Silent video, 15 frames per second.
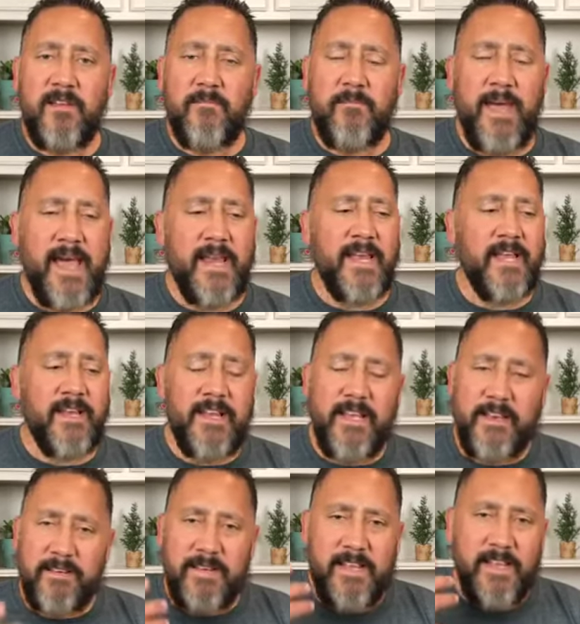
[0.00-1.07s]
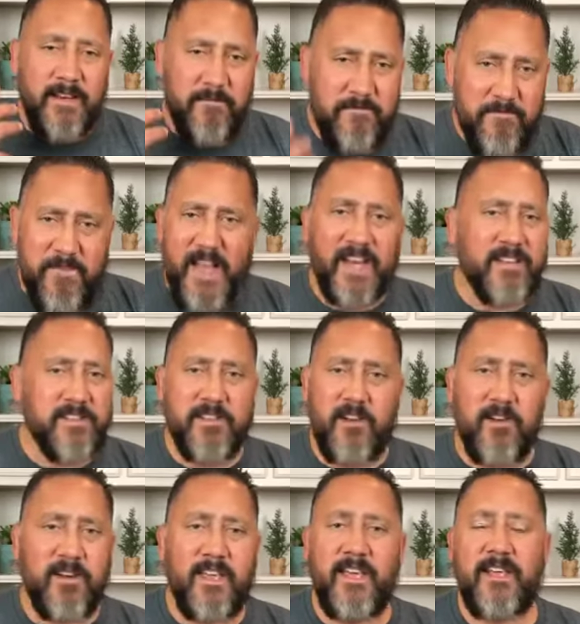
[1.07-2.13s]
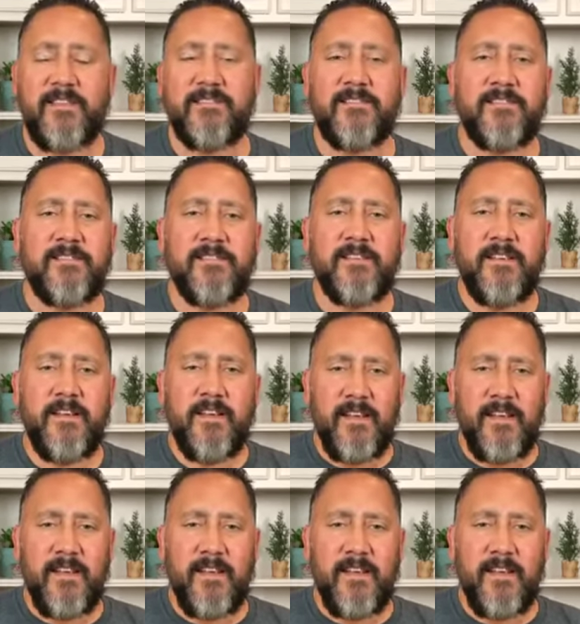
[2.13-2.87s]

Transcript: Man, it it, it affects our kids,